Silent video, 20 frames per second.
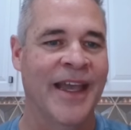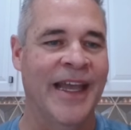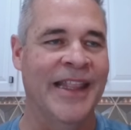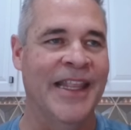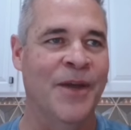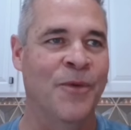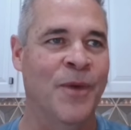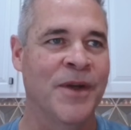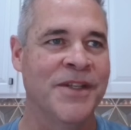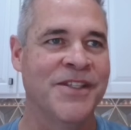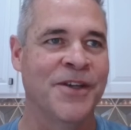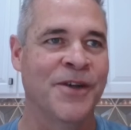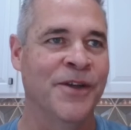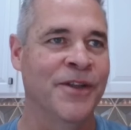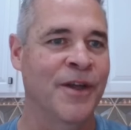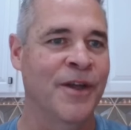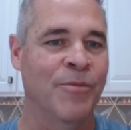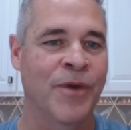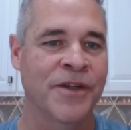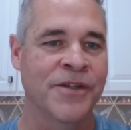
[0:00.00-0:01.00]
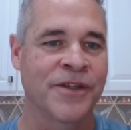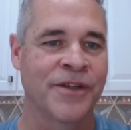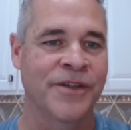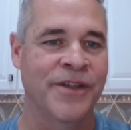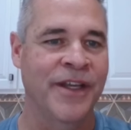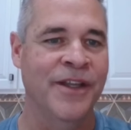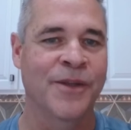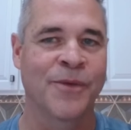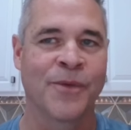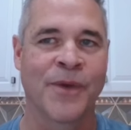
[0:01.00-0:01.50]
And then once they're in there brushing their
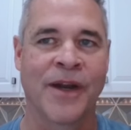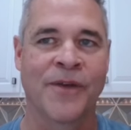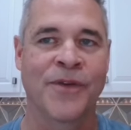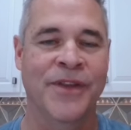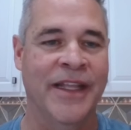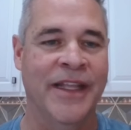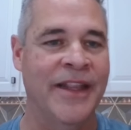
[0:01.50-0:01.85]
teeth or whatever,